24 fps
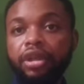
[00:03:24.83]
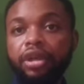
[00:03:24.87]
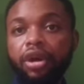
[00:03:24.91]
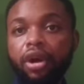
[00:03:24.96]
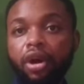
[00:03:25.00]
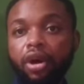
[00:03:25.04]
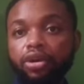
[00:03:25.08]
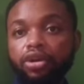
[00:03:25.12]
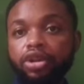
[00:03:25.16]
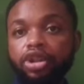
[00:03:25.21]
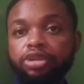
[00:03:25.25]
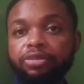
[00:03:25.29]

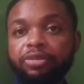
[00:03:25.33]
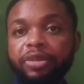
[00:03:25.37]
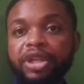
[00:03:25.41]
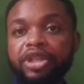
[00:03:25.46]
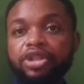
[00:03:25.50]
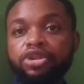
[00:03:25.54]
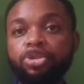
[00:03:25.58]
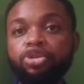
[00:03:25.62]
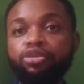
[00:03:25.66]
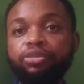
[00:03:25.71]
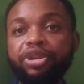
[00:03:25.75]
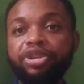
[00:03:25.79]
All those
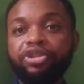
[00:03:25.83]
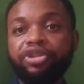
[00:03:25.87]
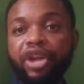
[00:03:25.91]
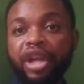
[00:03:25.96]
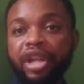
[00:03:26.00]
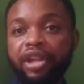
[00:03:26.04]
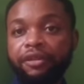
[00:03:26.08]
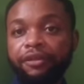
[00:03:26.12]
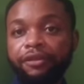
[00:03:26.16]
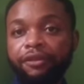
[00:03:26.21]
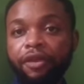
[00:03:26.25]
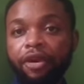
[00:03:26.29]
space could be
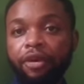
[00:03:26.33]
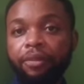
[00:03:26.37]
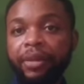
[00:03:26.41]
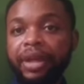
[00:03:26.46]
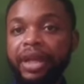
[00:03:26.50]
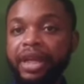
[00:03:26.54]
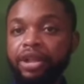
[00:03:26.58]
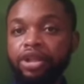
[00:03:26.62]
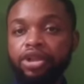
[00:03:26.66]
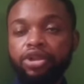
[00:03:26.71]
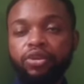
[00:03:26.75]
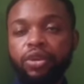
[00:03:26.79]
transformed
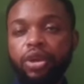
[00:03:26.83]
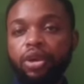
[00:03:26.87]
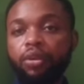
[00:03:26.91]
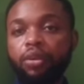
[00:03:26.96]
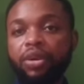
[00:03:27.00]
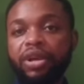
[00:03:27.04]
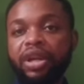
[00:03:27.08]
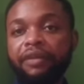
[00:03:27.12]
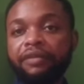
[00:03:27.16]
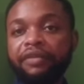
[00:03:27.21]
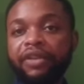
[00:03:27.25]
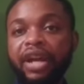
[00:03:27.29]
into a
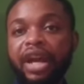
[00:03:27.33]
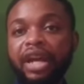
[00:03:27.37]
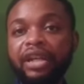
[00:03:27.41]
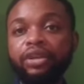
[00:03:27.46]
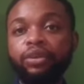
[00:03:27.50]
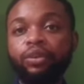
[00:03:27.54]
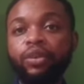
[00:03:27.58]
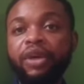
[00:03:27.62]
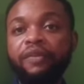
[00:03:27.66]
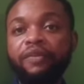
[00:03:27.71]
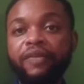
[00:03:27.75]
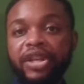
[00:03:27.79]
wonderful
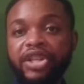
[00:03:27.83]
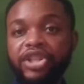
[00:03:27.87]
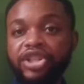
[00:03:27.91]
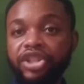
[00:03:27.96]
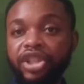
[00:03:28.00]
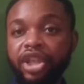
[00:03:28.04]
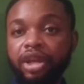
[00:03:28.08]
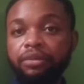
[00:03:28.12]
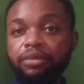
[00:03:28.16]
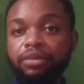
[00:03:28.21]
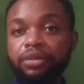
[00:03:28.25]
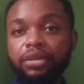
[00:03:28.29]
garden where
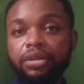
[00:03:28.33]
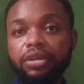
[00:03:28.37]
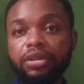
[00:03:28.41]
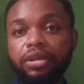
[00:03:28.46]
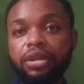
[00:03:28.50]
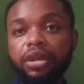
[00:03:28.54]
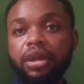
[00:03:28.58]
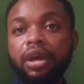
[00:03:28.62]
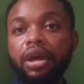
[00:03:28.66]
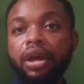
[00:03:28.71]
vegetables,